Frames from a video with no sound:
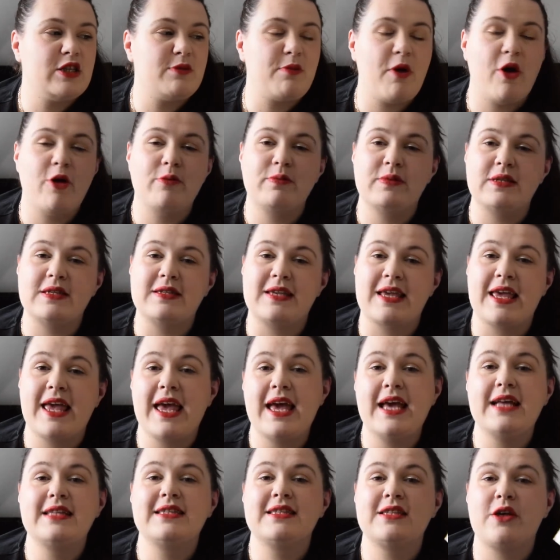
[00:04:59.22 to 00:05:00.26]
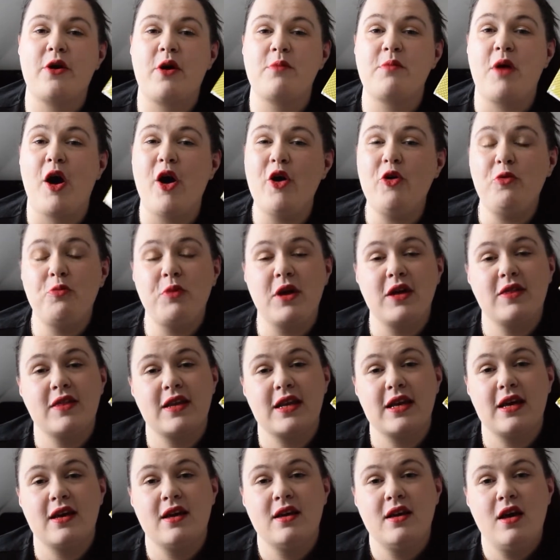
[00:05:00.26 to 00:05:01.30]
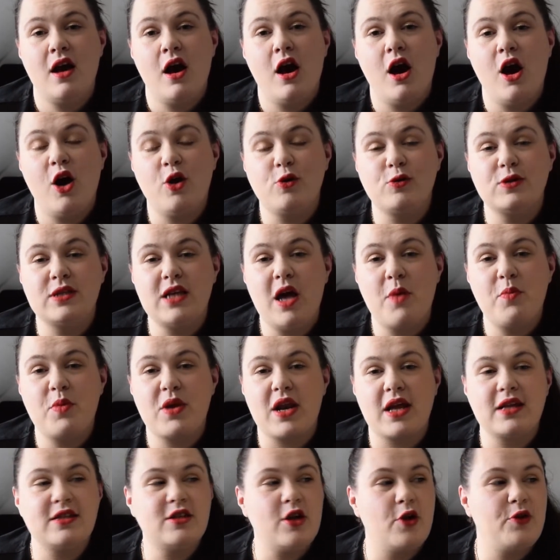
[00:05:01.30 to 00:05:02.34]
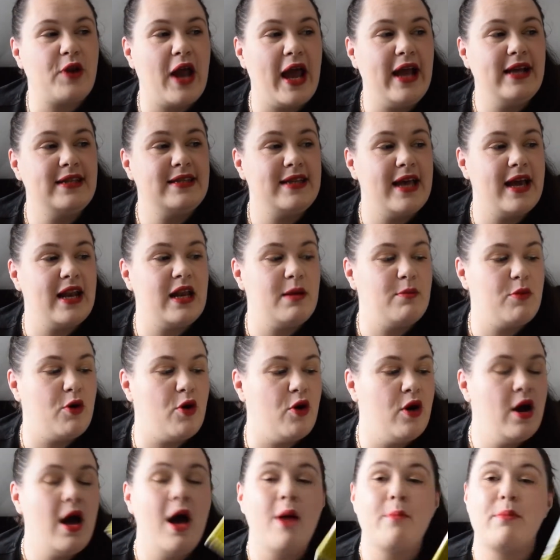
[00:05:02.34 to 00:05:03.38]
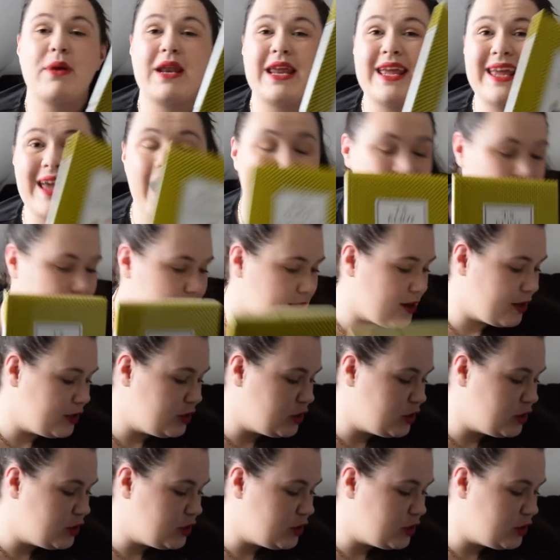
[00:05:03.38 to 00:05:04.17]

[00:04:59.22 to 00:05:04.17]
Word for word: of poems as a kid, so I'm hoping that it holds up and I don't hate it anymore. But in case I